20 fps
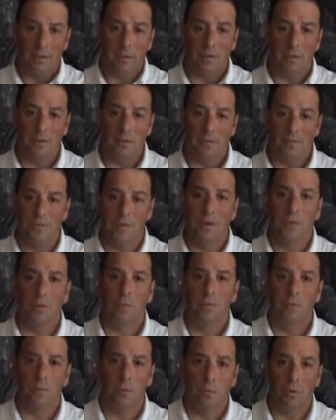that is
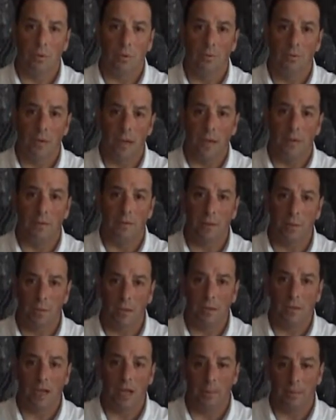filled with faith. Now,
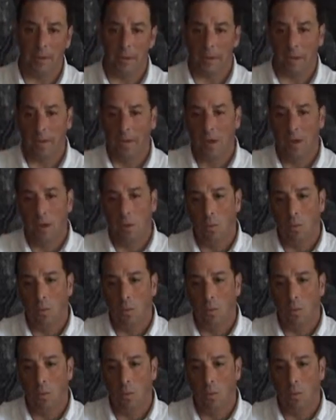what does that mean?